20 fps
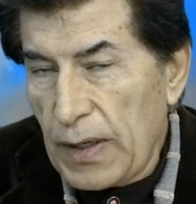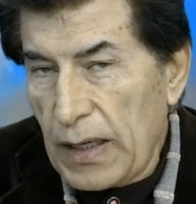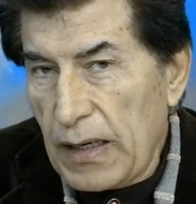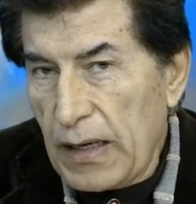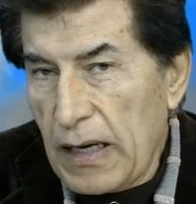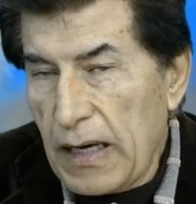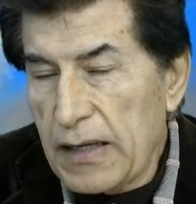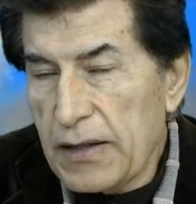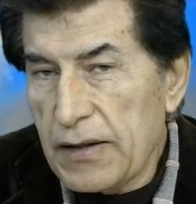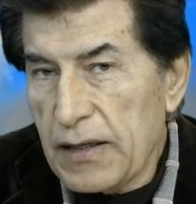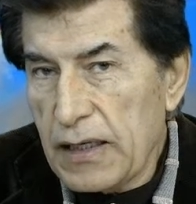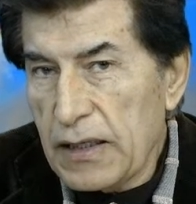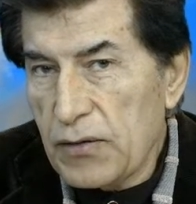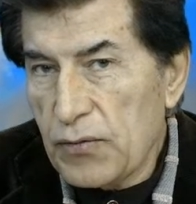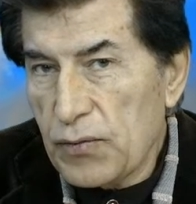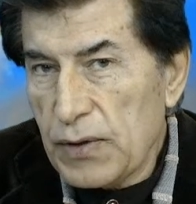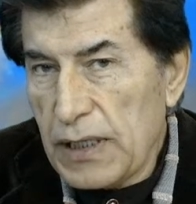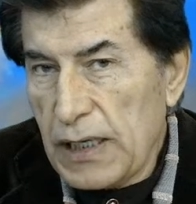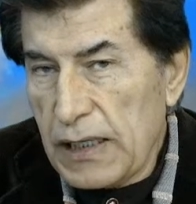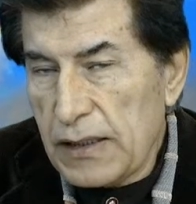and then
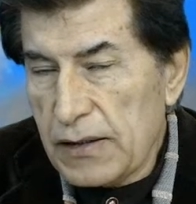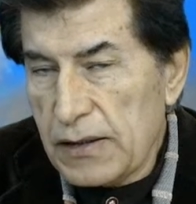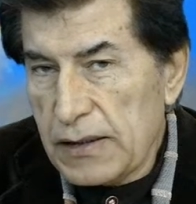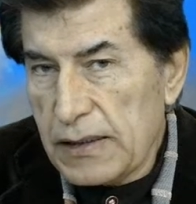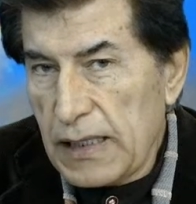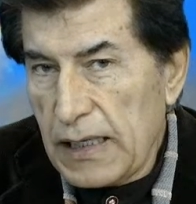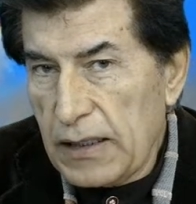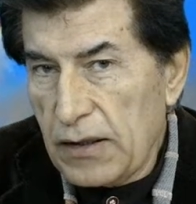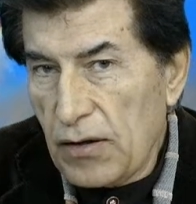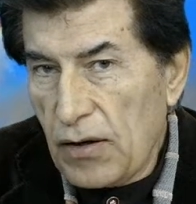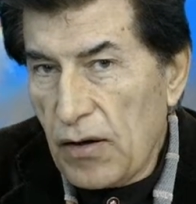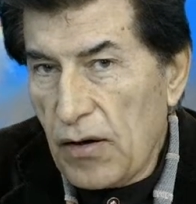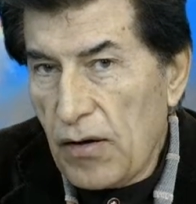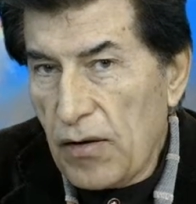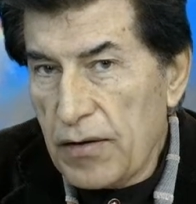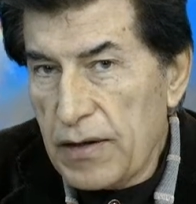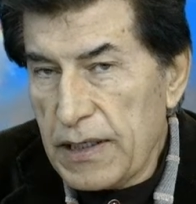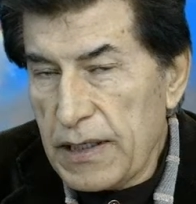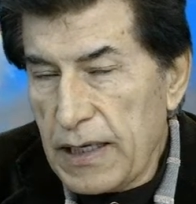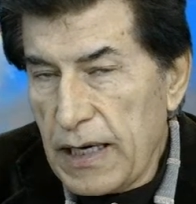we understand all
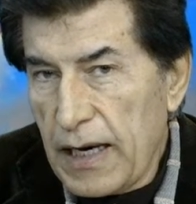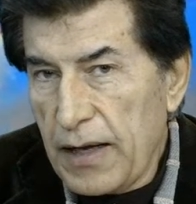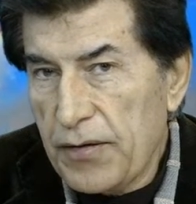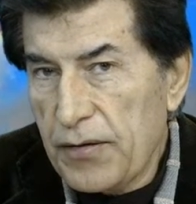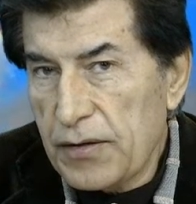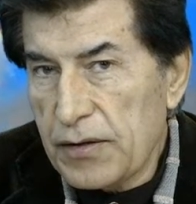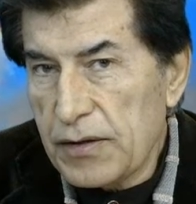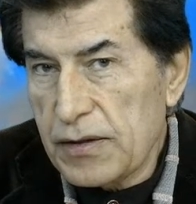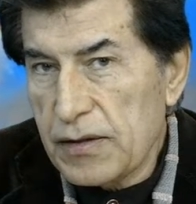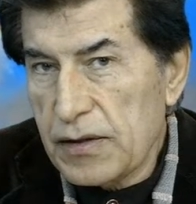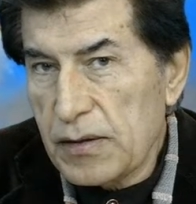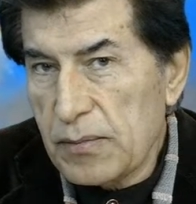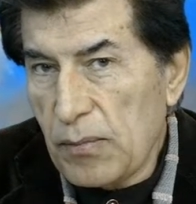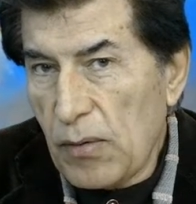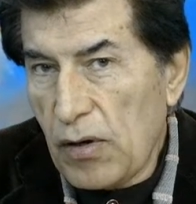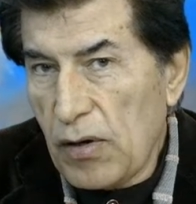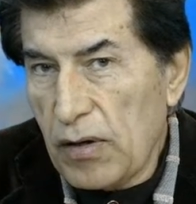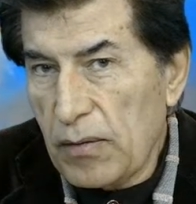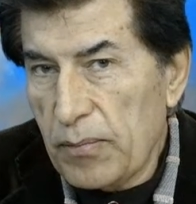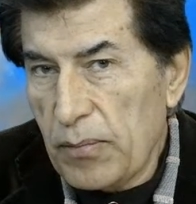the other
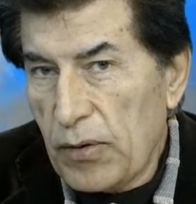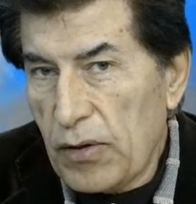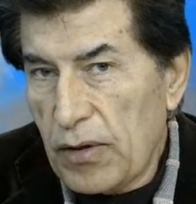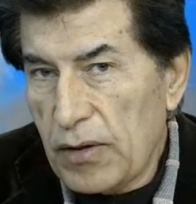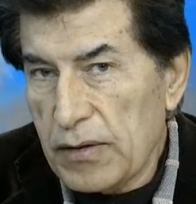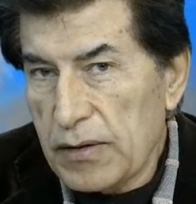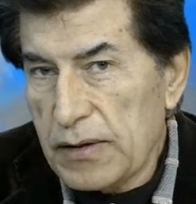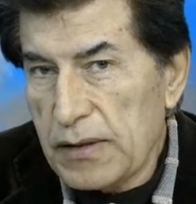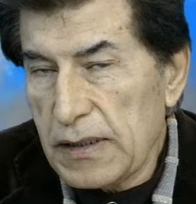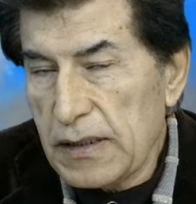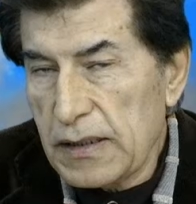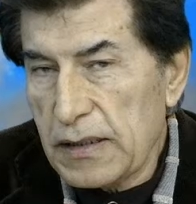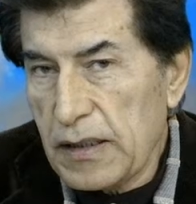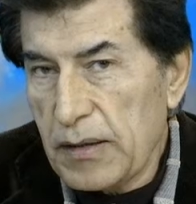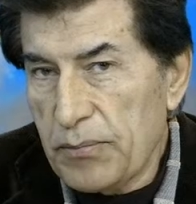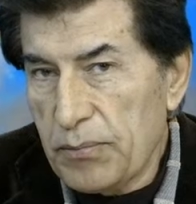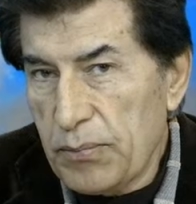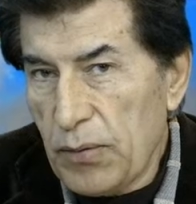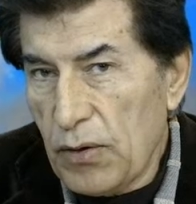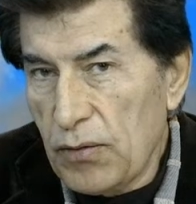small parts and
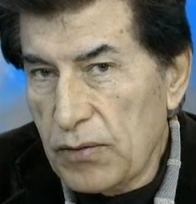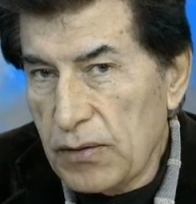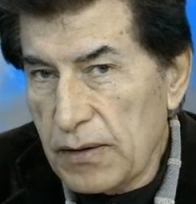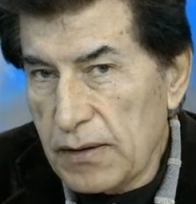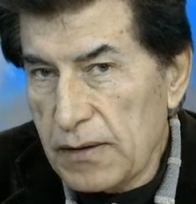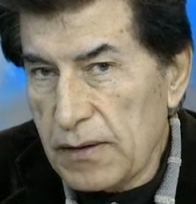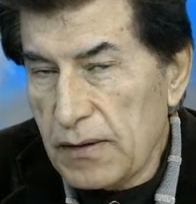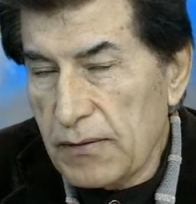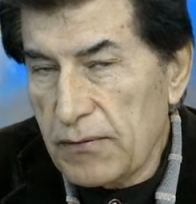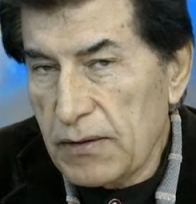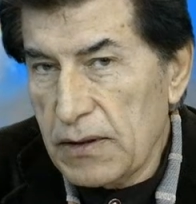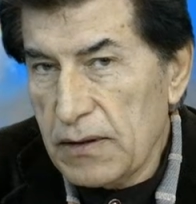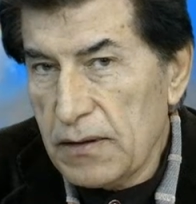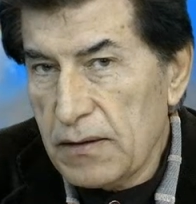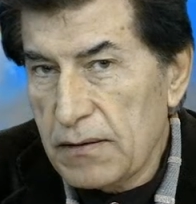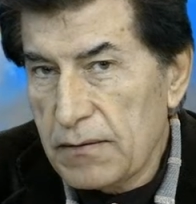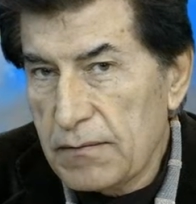components of it